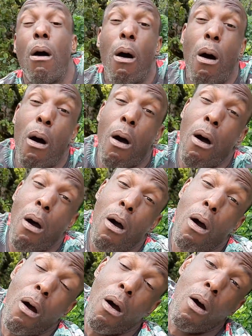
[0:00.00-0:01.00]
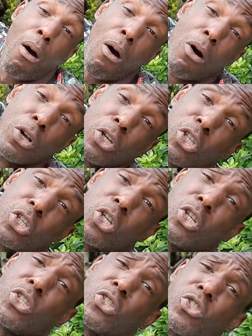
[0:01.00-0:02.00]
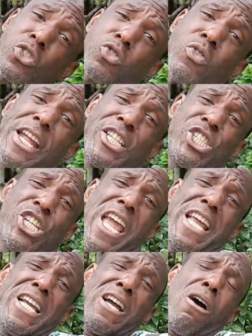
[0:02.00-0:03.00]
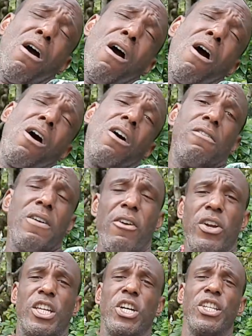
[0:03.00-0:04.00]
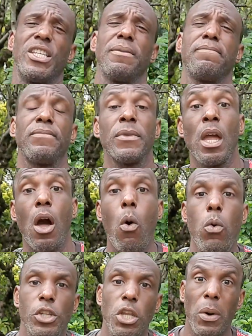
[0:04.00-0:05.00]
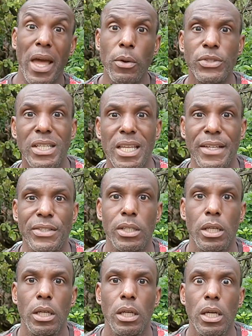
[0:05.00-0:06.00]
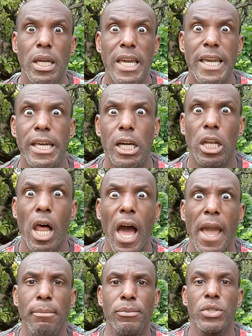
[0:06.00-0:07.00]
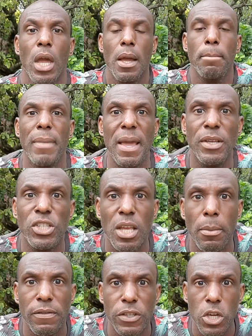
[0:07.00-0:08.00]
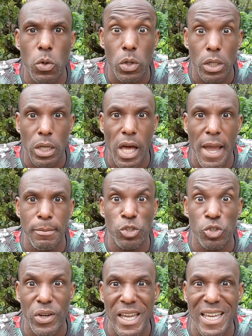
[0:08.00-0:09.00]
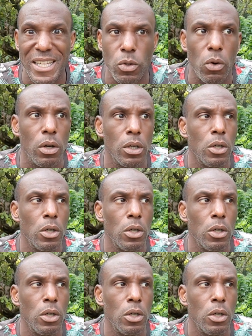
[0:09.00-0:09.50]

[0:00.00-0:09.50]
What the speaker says: Oh, good stretching. Oh, very good. Oh, you know what else he does? He climbs. Maybe some of you climb trees or